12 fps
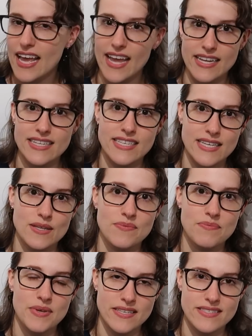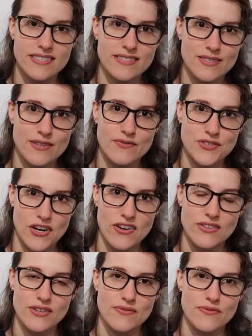18 pieces of
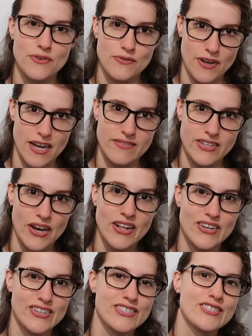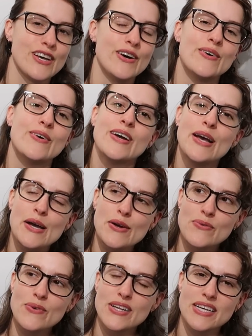chocolate for $5. So,
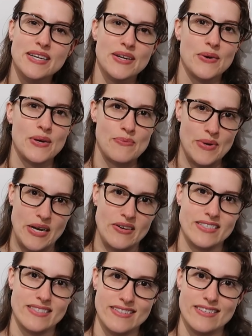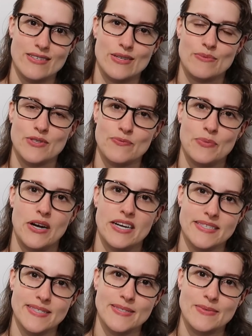really, no comparison in terms of
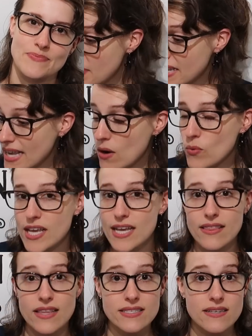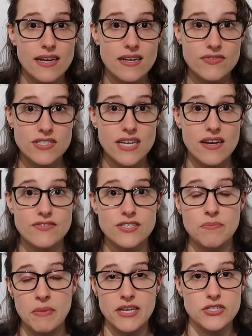price. But yeah, we get this kind of stuff
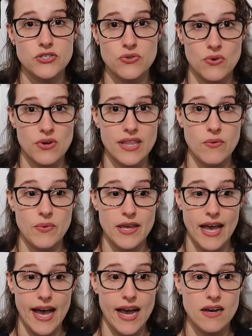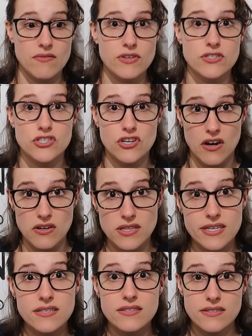to make sure that we have
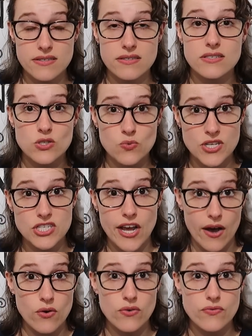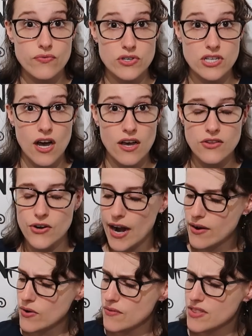chocolate to switch out for toddler.
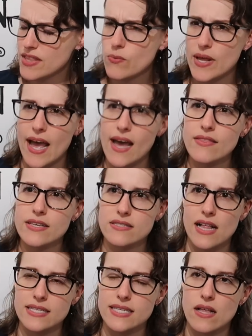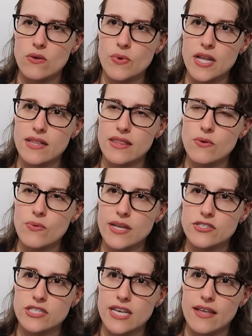I don't even think we had these last Halloween. I think
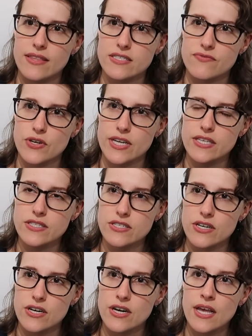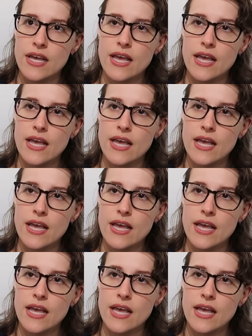we just had these for Easter.